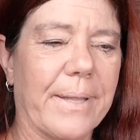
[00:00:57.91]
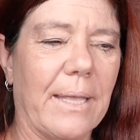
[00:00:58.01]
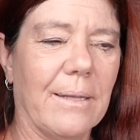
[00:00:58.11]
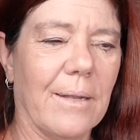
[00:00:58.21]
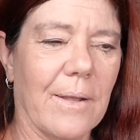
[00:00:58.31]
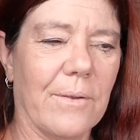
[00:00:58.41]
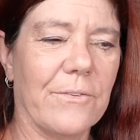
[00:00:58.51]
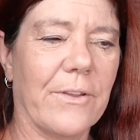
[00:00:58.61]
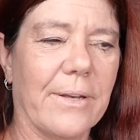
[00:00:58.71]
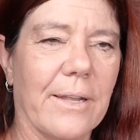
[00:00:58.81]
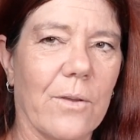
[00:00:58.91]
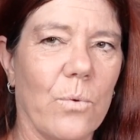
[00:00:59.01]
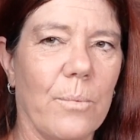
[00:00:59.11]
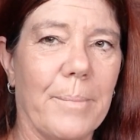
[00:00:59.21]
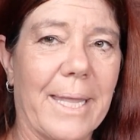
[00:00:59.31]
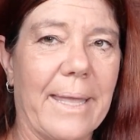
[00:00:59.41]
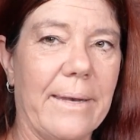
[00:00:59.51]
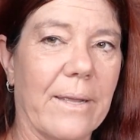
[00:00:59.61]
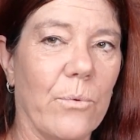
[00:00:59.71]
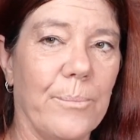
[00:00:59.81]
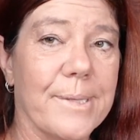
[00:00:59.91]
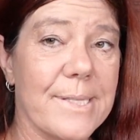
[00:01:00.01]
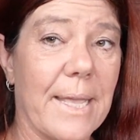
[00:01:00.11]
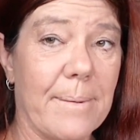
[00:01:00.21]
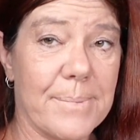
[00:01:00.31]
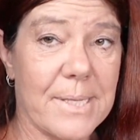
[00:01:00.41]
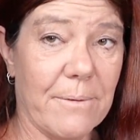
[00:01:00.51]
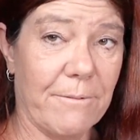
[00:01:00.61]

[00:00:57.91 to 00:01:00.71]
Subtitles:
And you know, technical and mechanical mishaps are